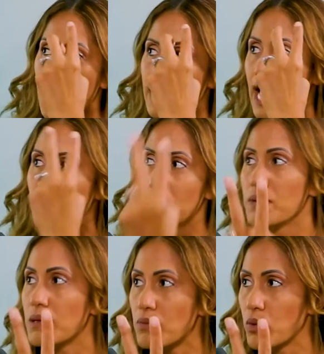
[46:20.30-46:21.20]
and how many
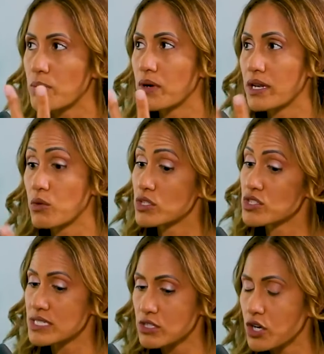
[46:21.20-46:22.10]
people we put in, which
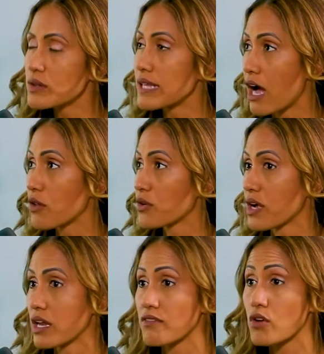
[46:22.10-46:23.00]
is currently how they're
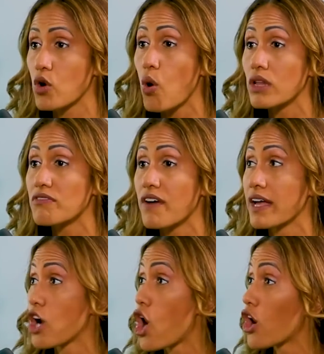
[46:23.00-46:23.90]
kind of
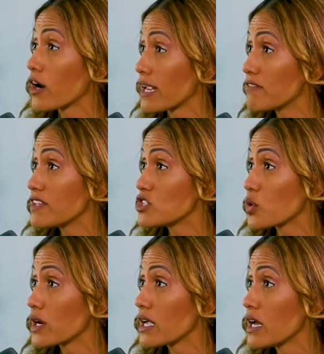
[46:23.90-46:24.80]
qualifying our inventory.